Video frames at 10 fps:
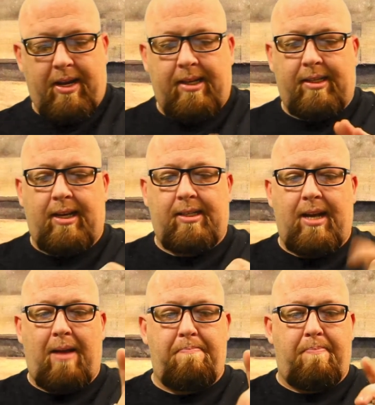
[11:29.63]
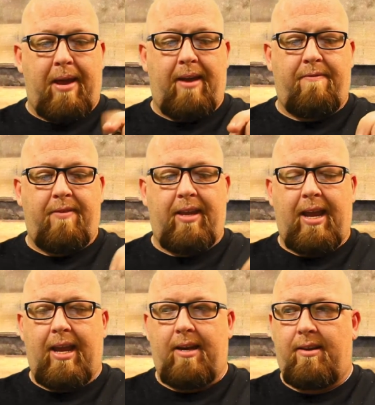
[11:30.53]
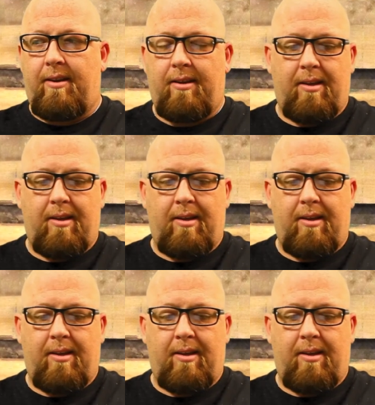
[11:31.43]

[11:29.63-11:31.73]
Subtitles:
it's not bad for the hand.